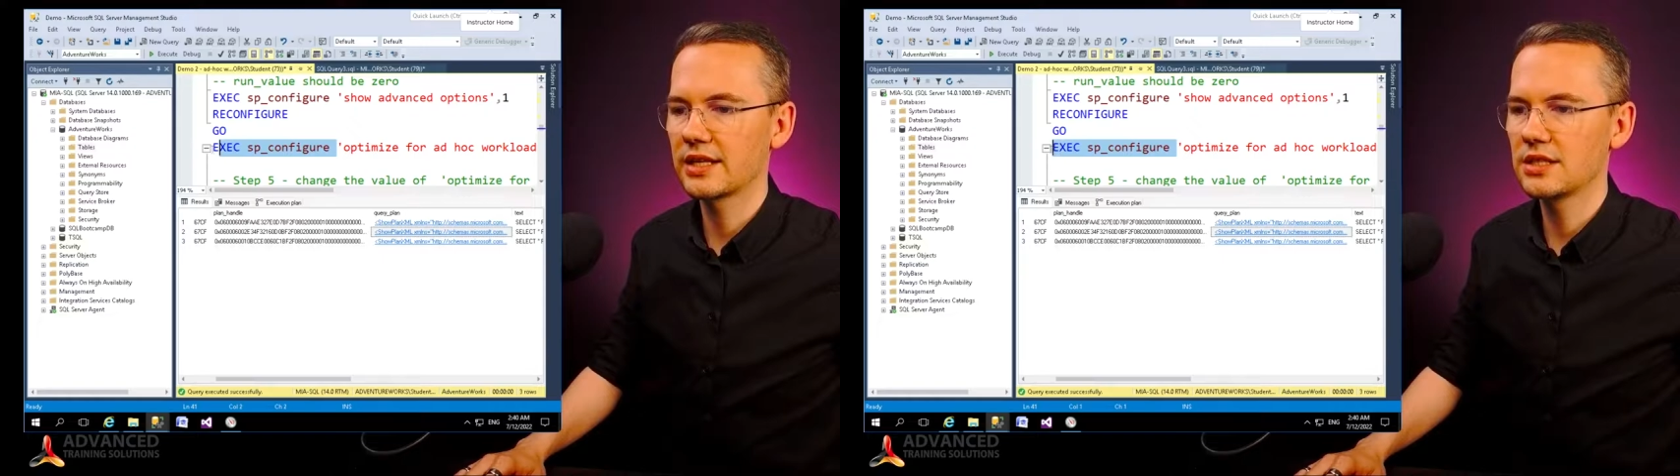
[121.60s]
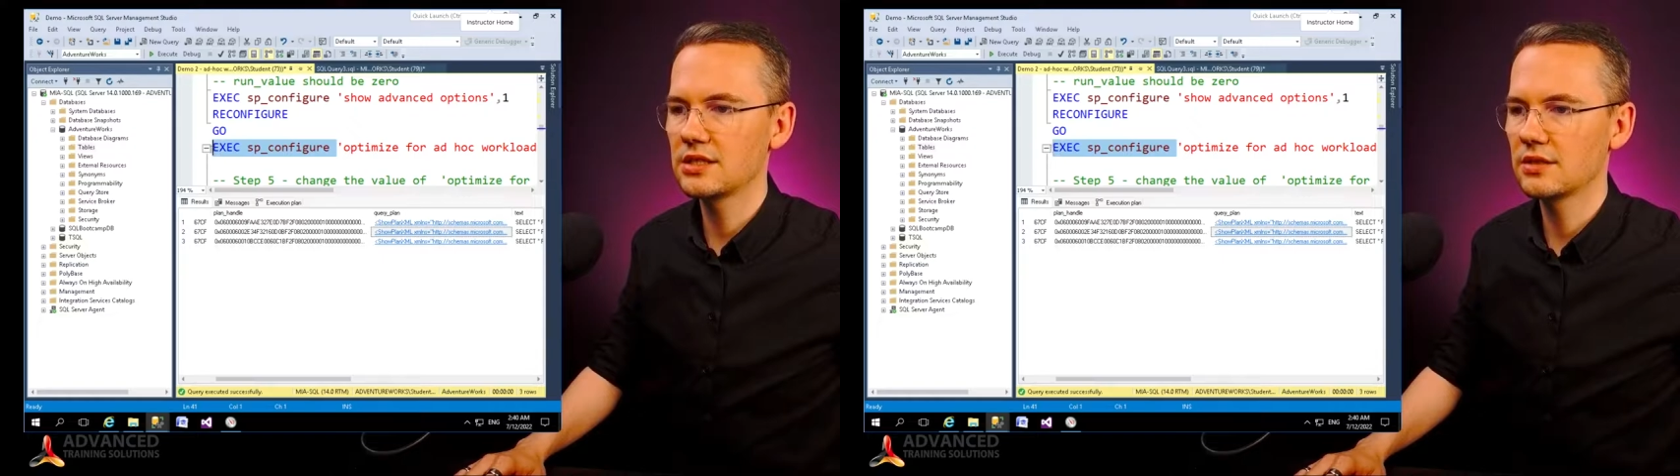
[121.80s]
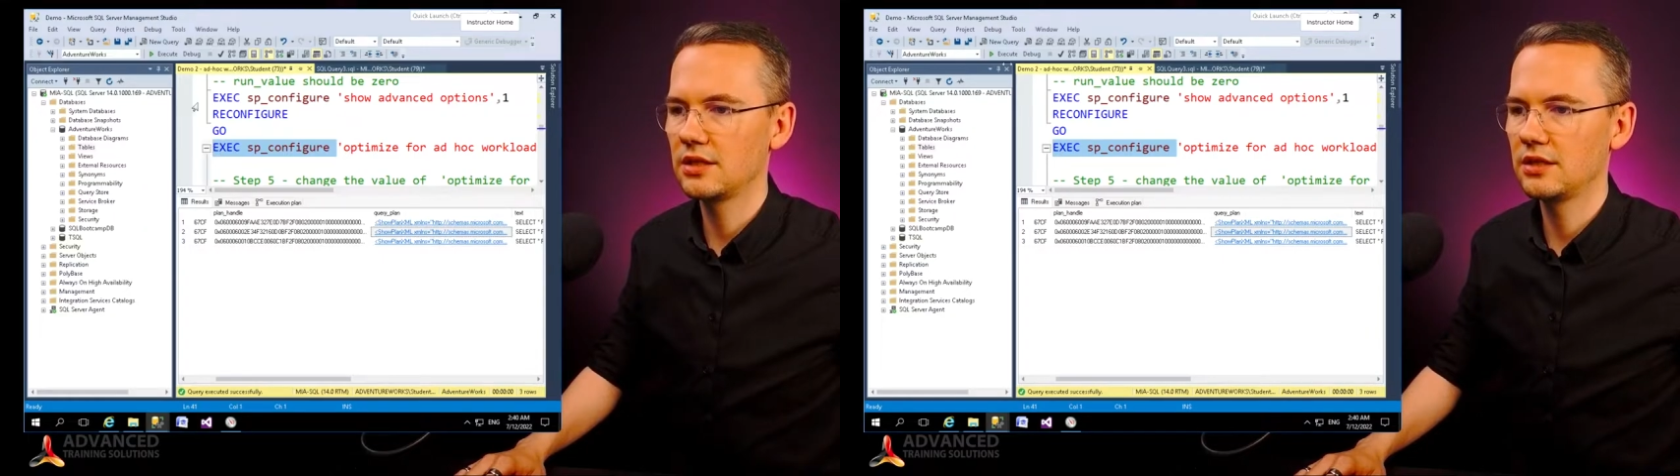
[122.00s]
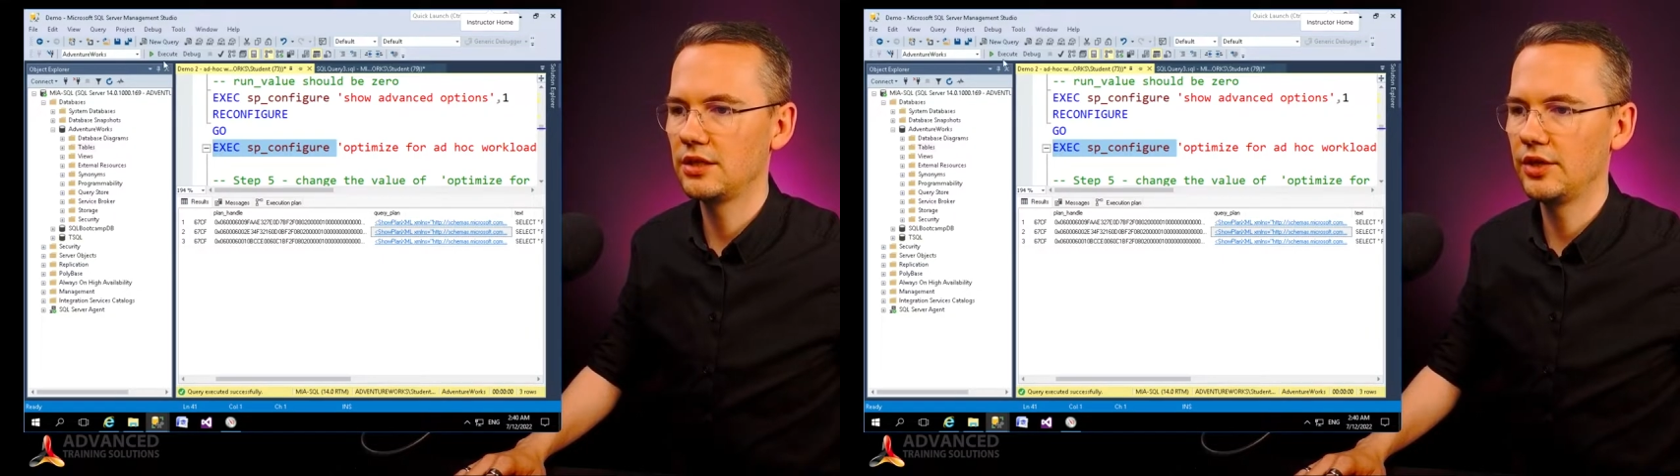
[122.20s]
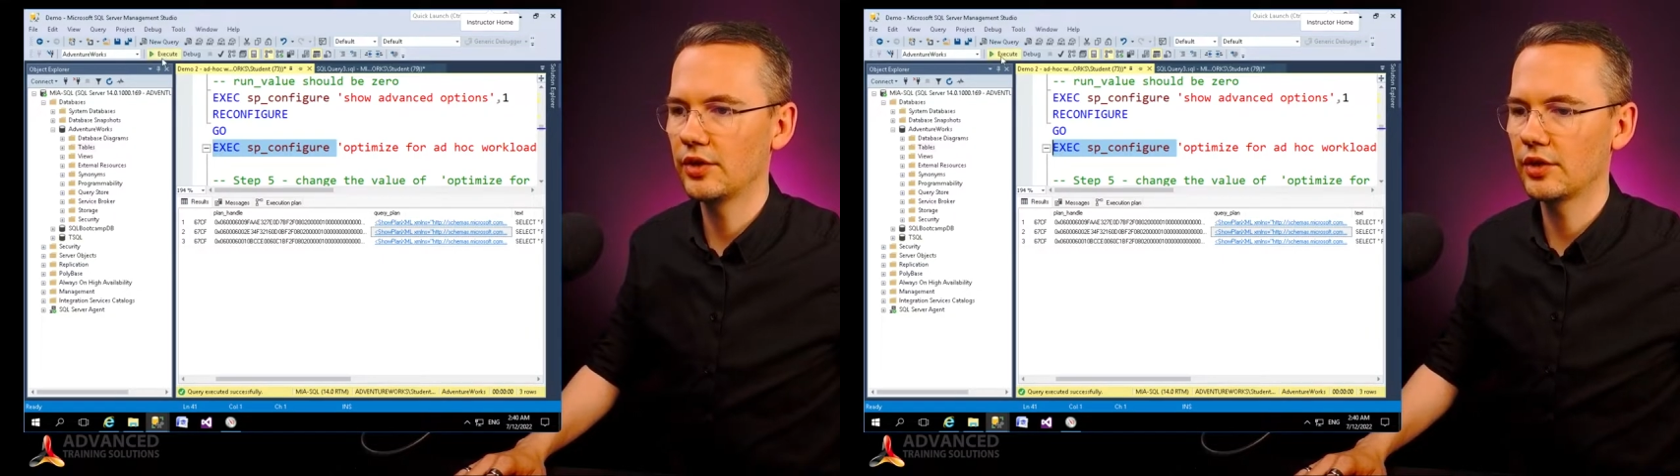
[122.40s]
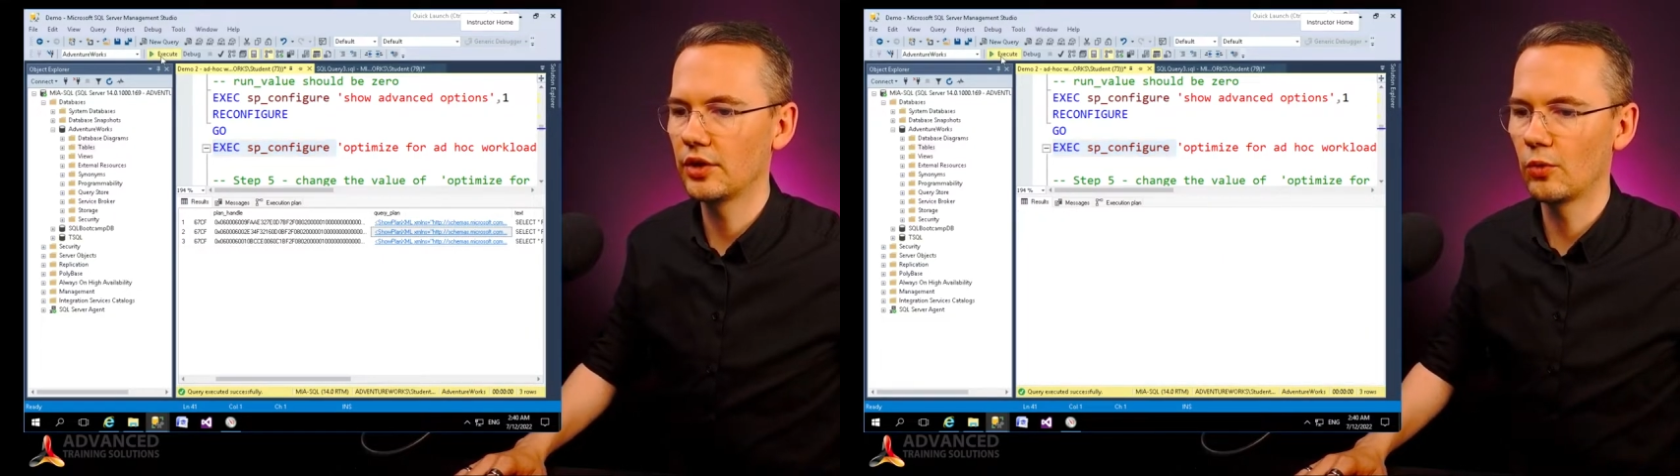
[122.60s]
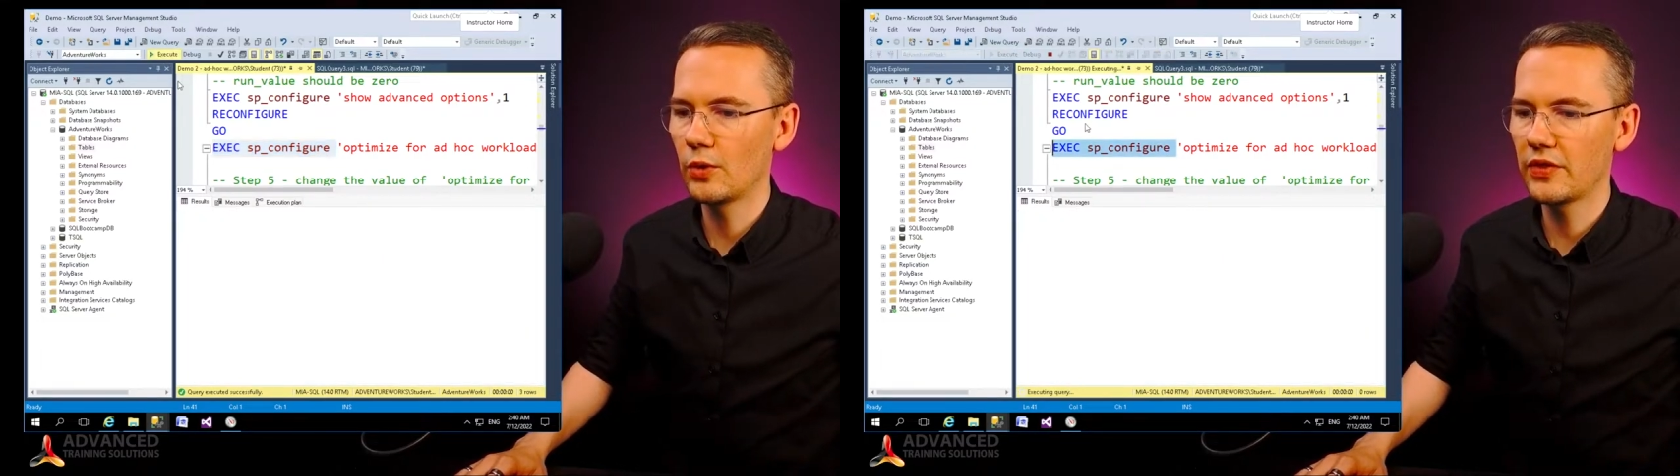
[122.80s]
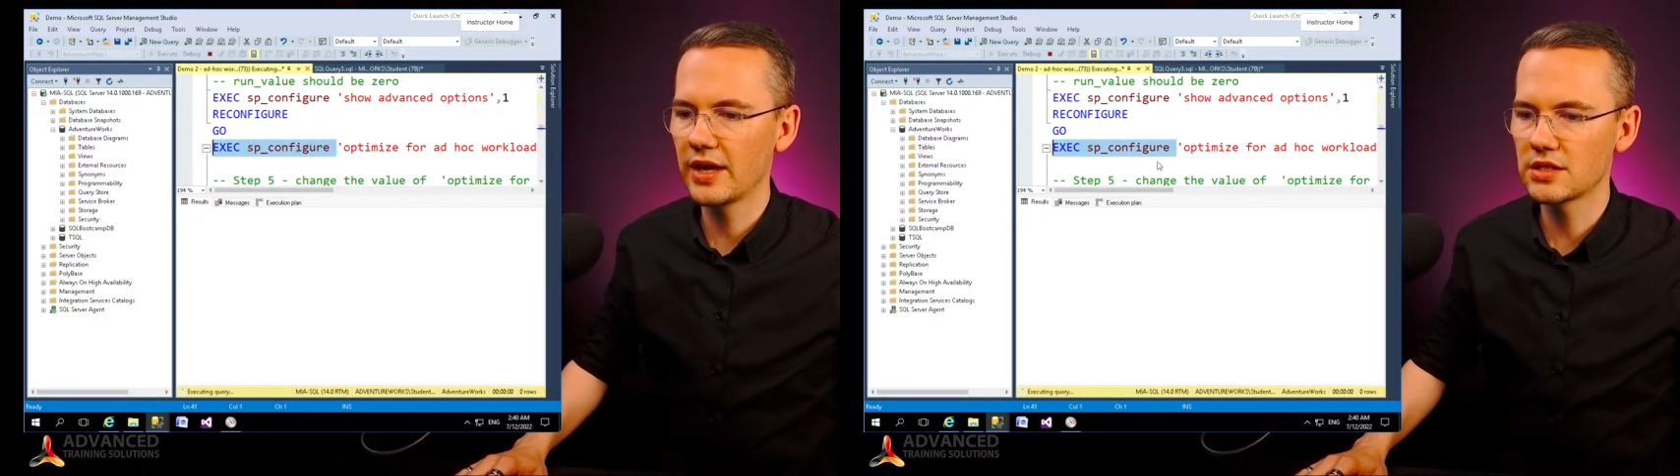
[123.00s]
it in here, go
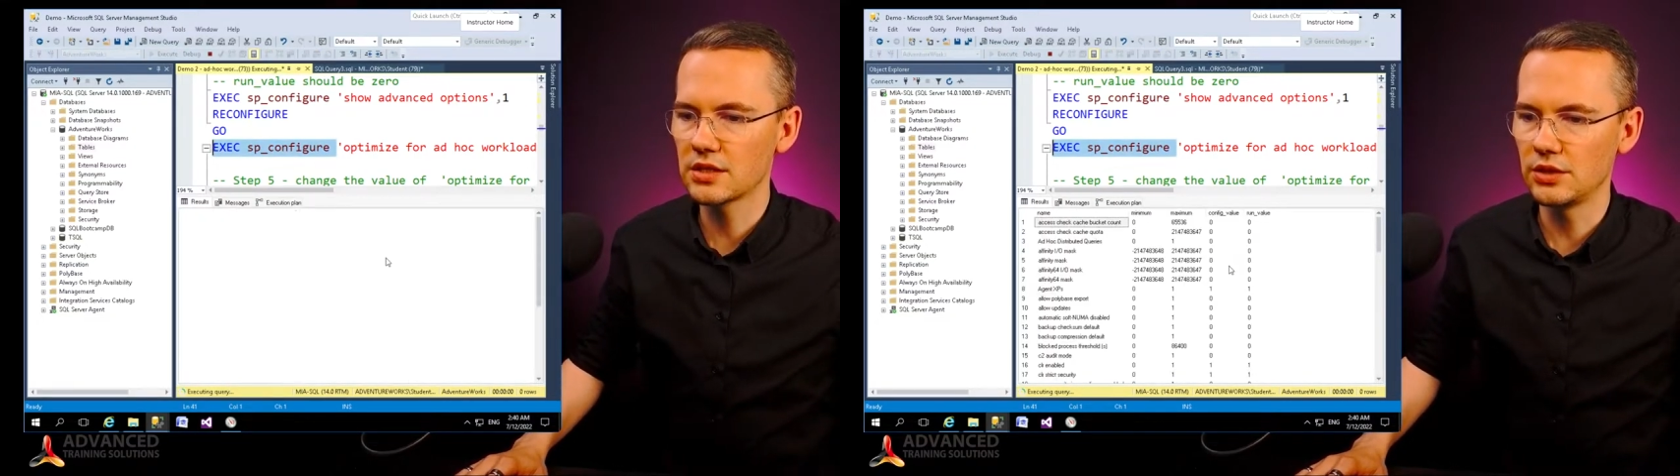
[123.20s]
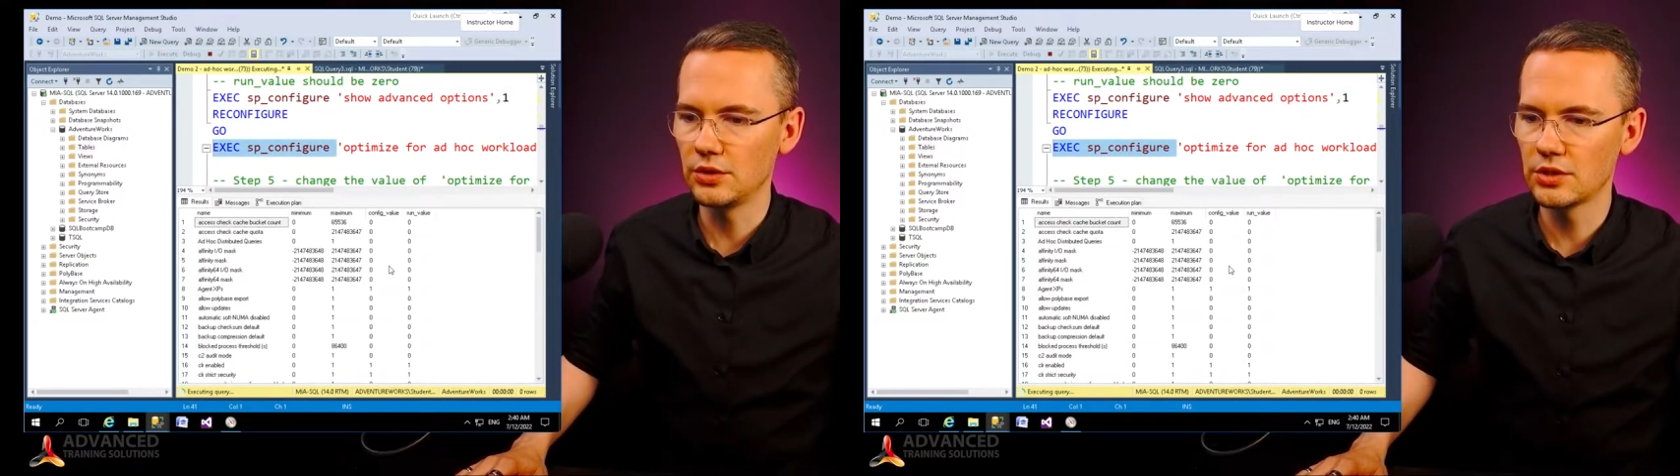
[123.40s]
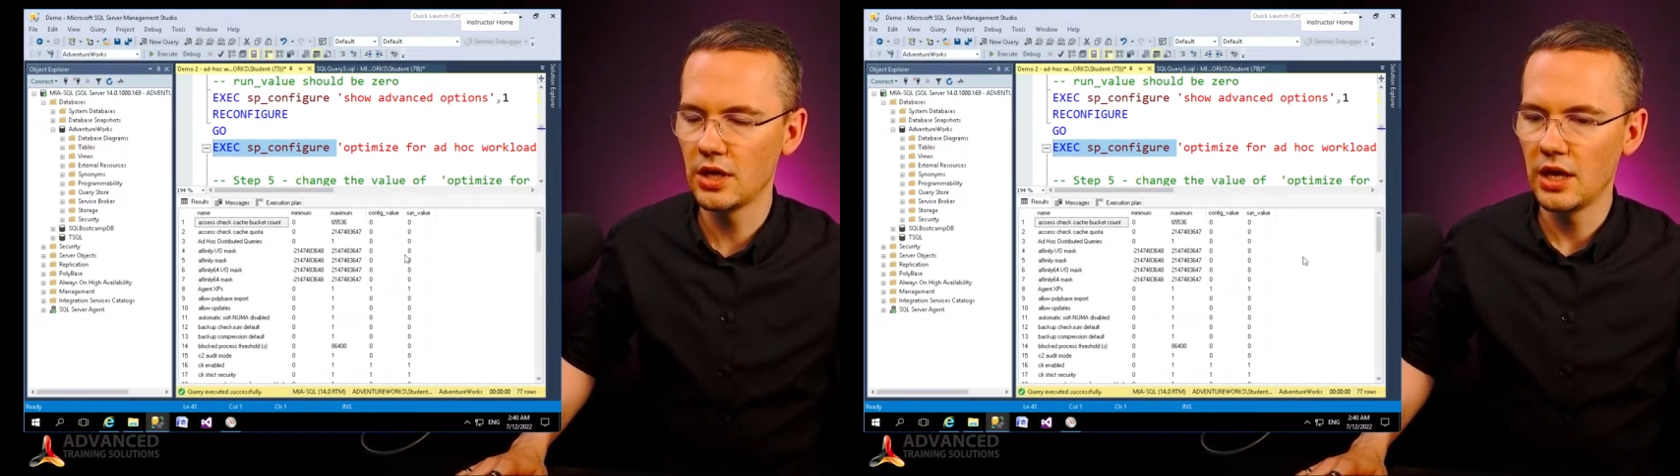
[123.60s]
with execute.